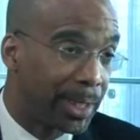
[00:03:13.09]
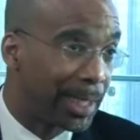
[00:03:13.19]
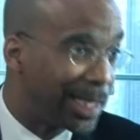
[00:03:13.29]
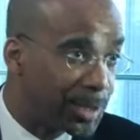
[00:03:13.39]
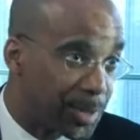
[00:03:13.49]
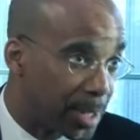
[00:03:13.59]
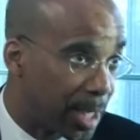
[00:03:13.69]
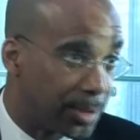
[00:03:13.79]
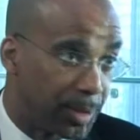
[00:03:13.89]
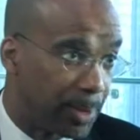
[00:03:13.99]
It's
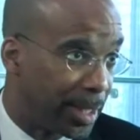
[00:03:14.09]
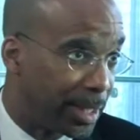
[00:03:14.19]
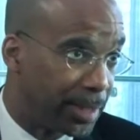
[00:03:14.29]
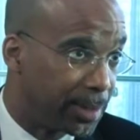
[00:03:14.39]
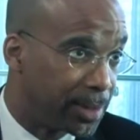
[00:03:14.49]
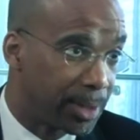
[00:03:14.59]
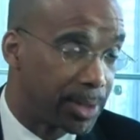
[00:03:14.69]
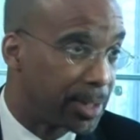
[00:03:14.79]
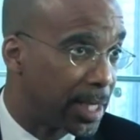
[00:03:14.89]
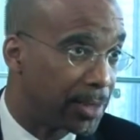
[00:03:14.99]
not due to AIDS.
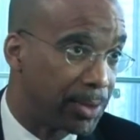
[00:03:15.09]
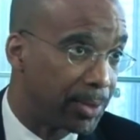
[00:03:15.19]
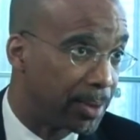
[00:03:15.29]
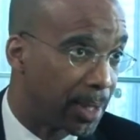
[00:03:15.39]
It's not due to